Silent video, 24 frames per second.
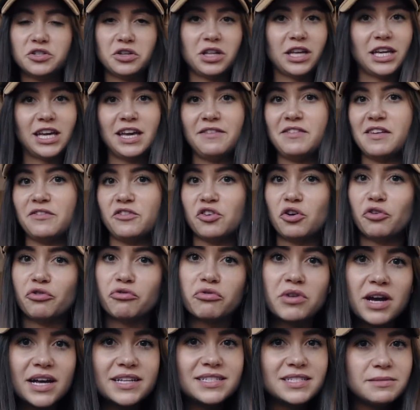So like if you have to go
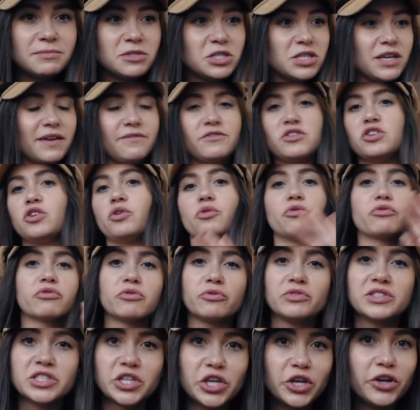through customs, you have to go
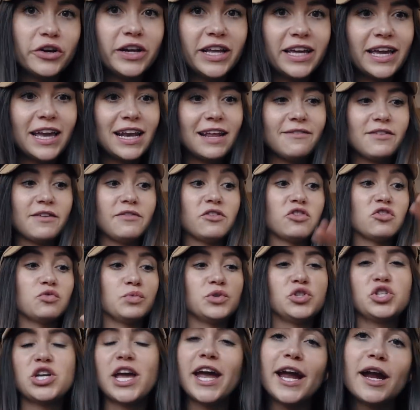through security again, if you have to
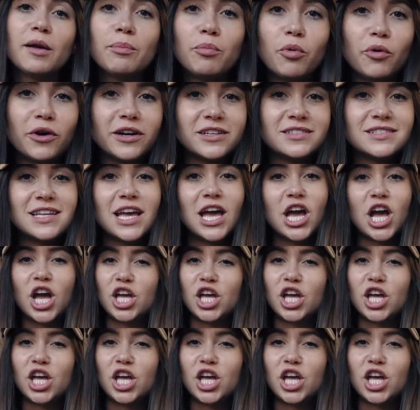switch airports,